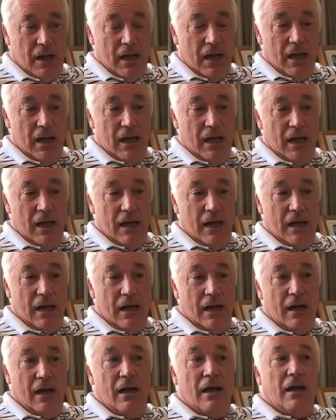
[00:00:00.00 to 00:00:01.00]

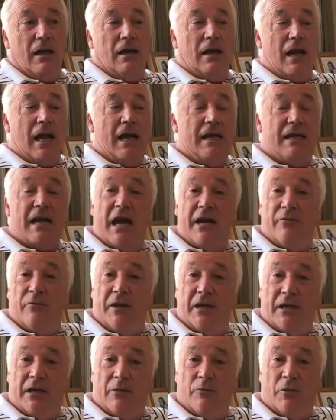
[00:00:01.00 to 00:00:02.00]
like Anne
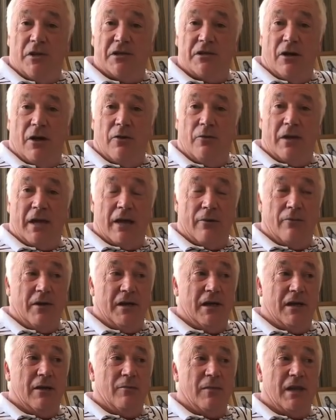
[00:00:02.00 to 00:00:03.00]
Widdecombe, we saw with Anne
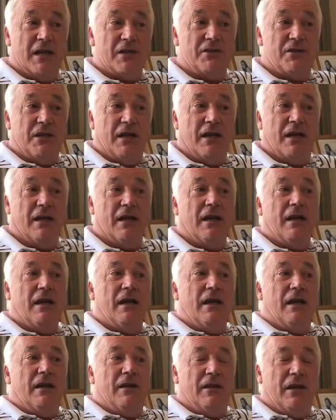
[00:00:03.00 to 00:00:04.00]
Widdecombe last year,
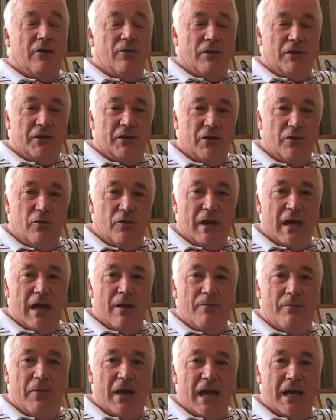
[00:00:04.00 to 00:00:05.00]
they will do
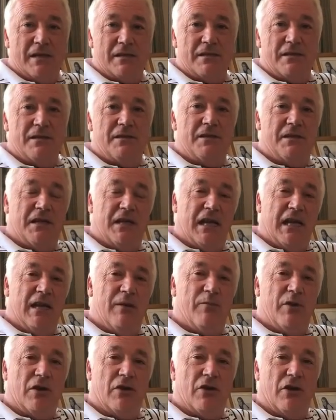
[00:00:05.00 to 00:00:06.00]
their best to
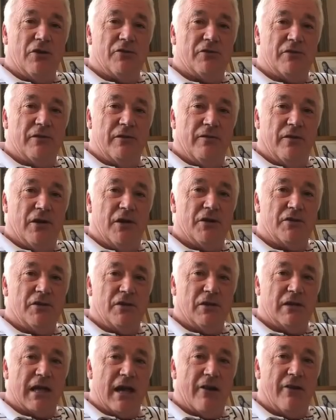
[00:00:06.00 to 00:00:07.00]
keep a
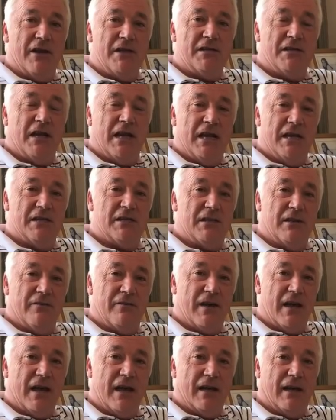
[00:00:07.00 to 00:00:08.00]
controversial character into the
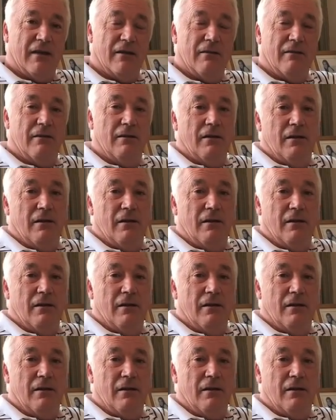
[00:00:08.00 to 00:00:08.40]
final.